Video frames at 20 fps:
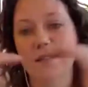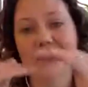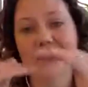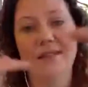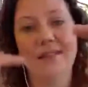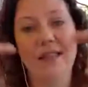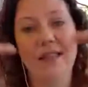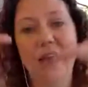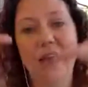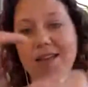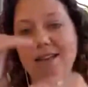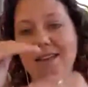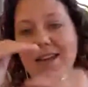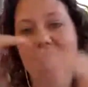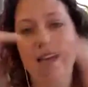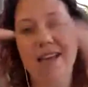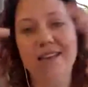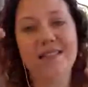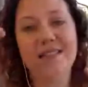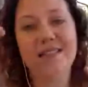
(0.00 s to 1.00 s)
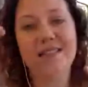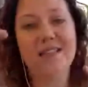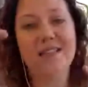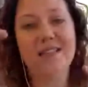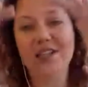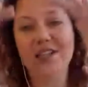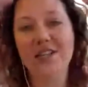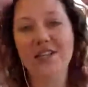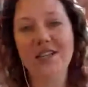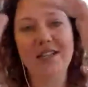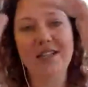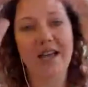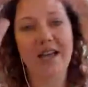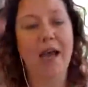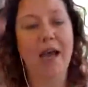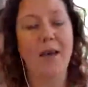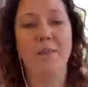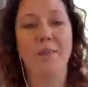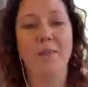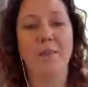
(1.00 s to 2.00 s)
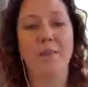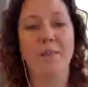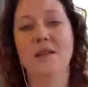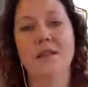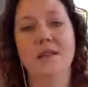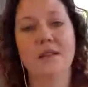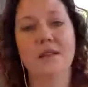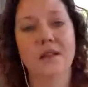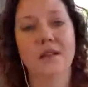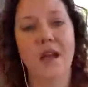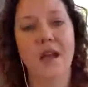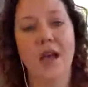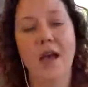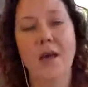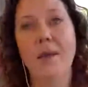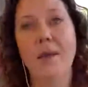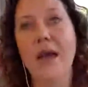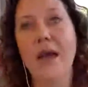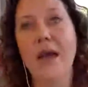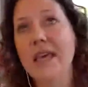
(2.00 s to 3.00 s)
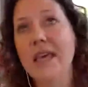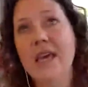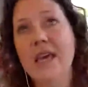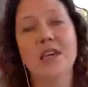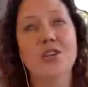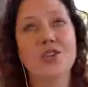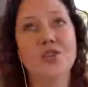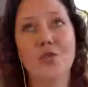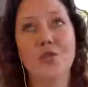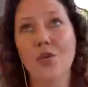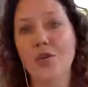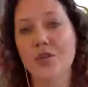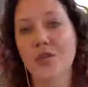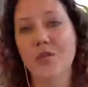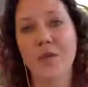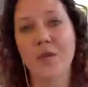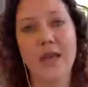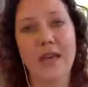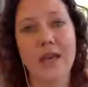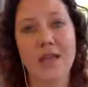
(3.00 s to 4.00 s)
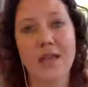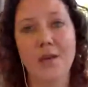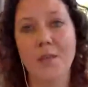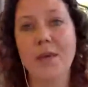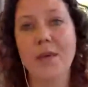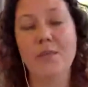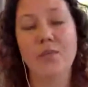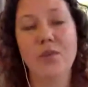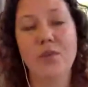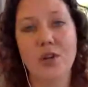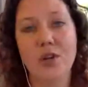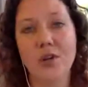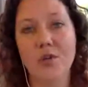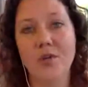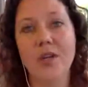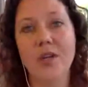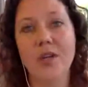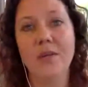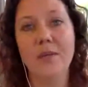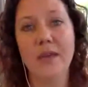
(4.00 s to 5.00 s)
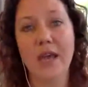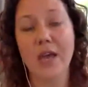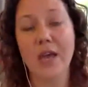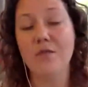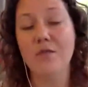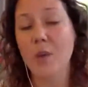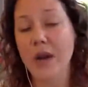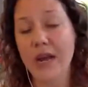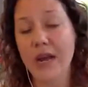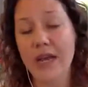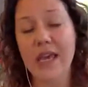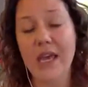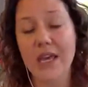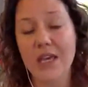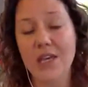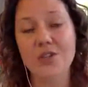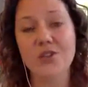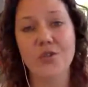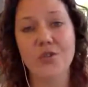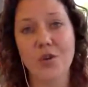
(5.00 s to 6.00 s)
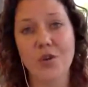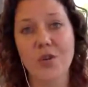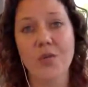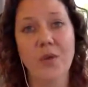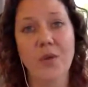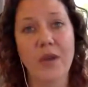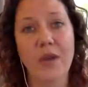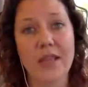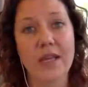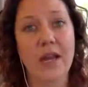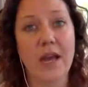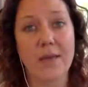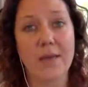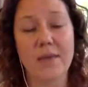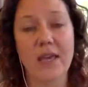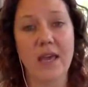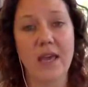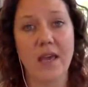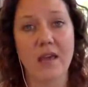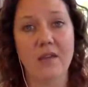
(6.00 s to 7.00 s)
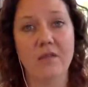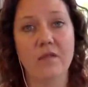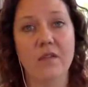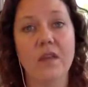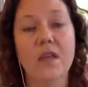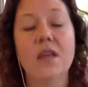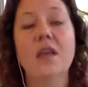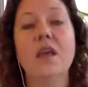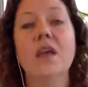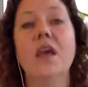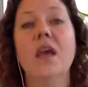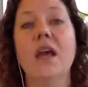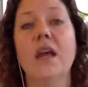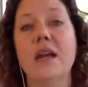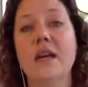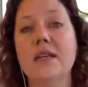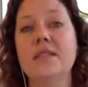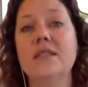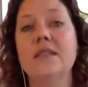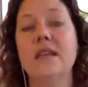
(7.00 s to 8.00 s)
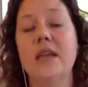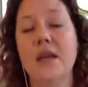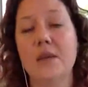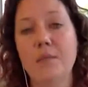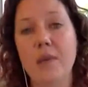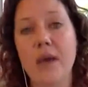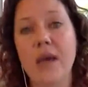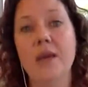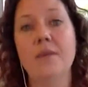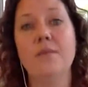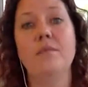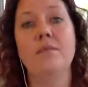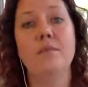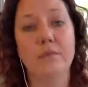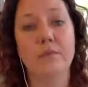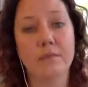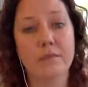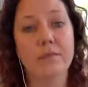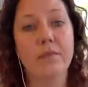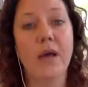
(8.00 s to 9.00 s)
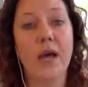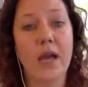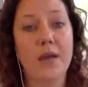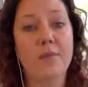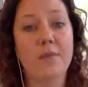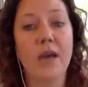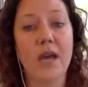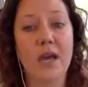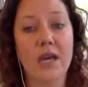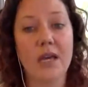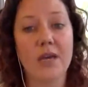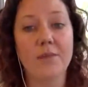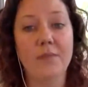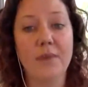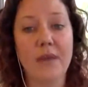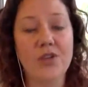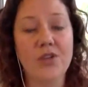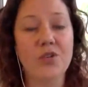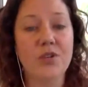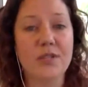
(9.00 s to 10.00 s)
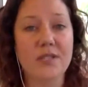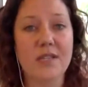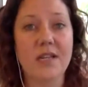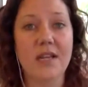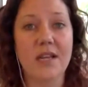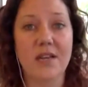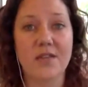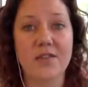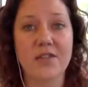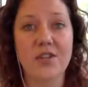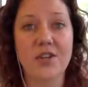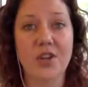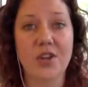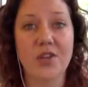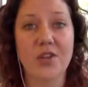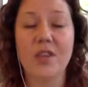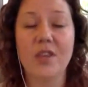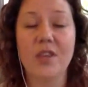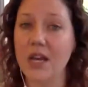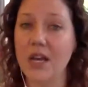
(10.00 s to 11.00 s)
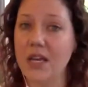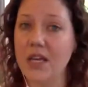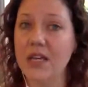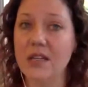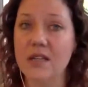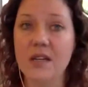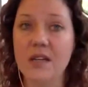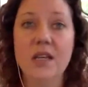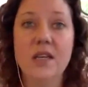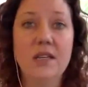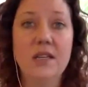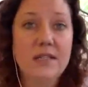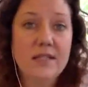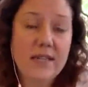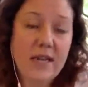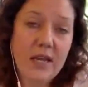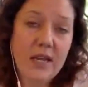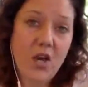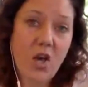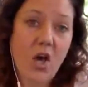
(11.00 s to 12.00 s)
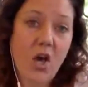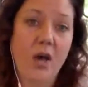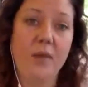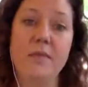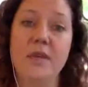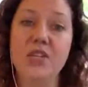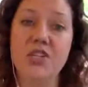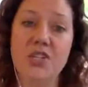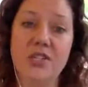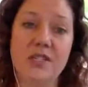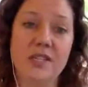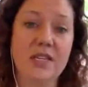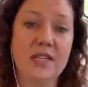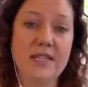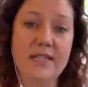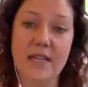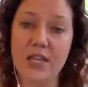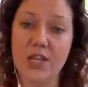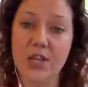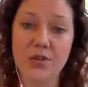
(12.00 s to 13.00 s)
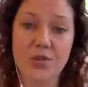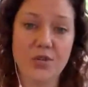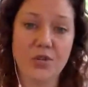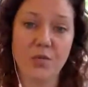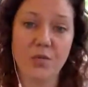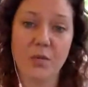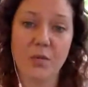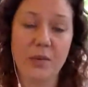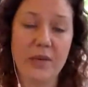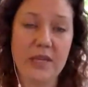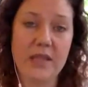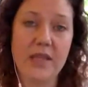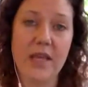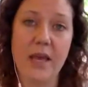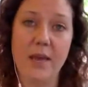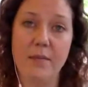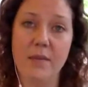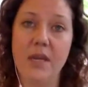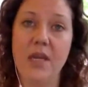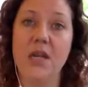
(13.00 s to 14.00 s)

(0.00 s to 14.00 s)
escalation to happen. I can't control the way other people are going to behave, but I can control the way that I behave. And I stand behind my boundaries enough to know that I can stay calm and just continue to repeat them